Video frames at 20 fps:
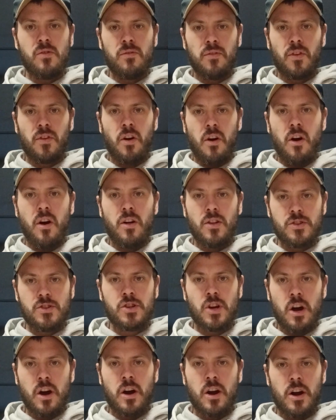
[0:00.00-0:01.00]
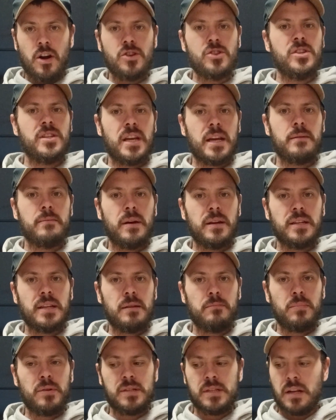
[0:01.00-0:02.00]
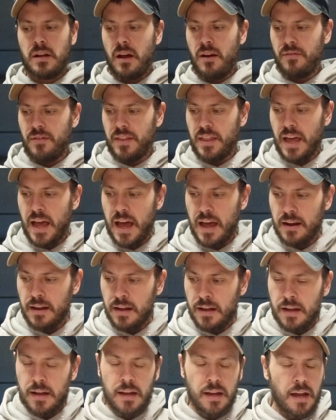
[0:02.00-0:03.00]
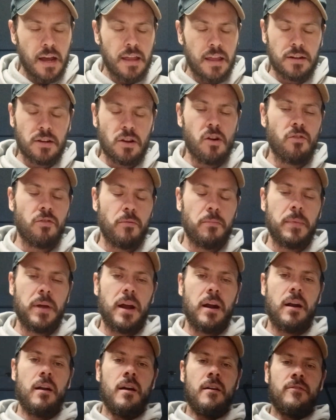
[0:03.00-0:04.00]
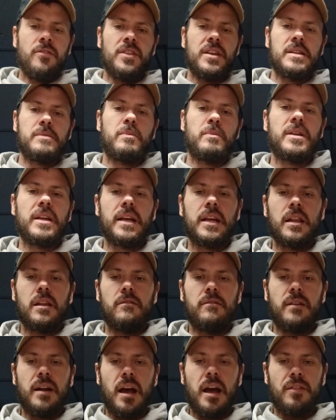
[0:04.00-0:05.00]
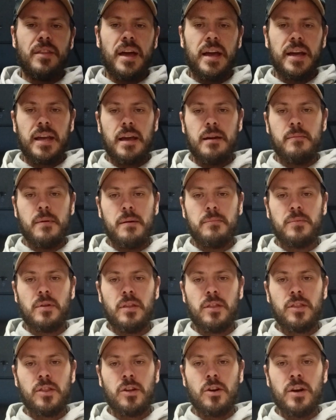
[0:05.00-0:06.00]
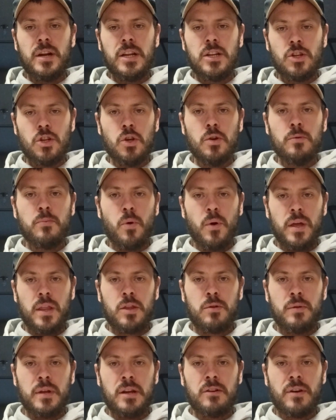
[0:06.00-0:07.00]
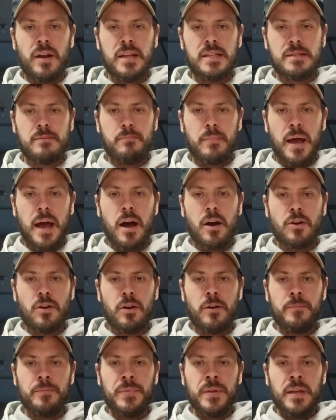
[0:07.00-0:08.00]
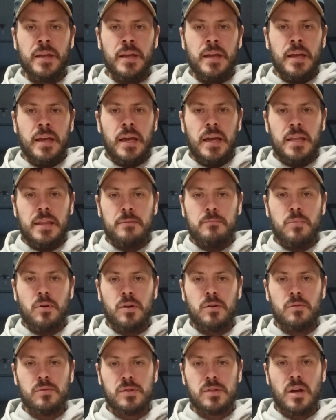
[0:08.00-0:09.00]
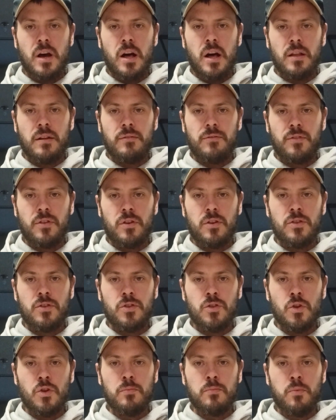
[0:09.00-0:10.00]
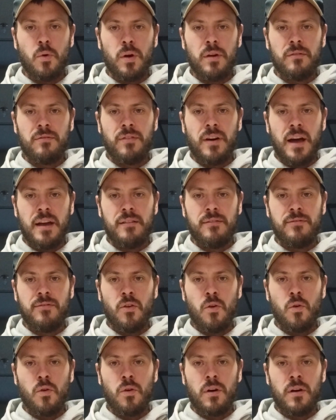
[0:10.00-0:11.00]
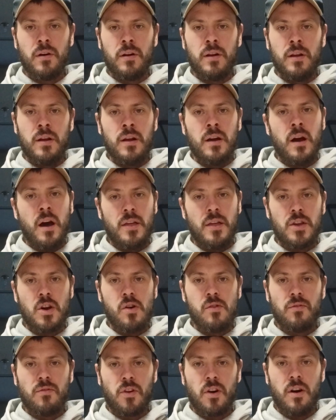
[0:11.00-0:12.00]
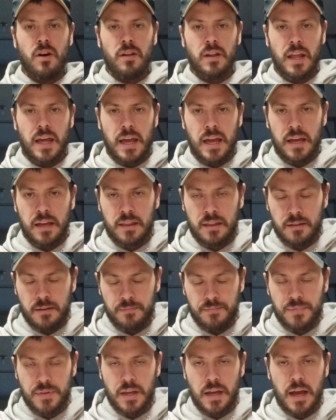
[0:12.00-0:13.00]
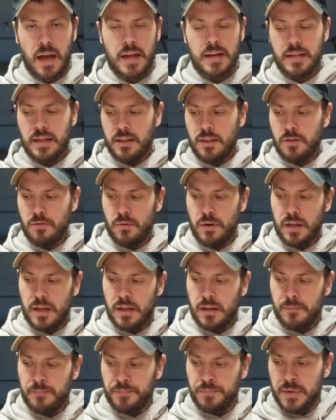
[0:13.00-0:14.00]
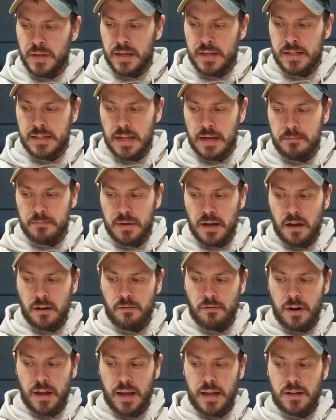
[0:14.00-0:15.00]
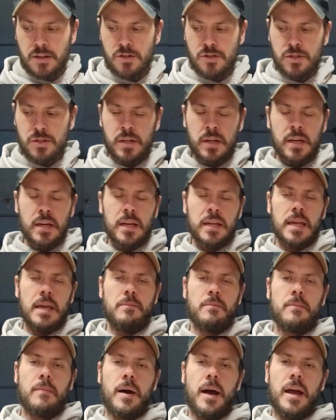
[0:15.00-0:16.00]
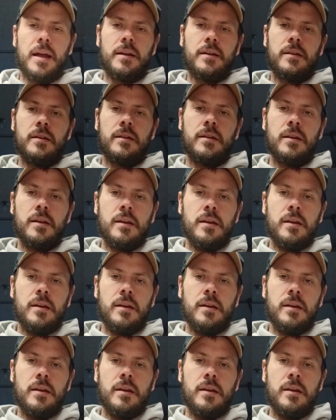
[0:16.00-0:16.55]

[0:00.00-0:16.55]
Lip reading: overall charge, and take about 10% off of that and then go from there. For this particular round, that came up to 32.3 grains of powder, and the book was calling for 2.54 on the overall length. I did 3, sent them down range. Keep in mind,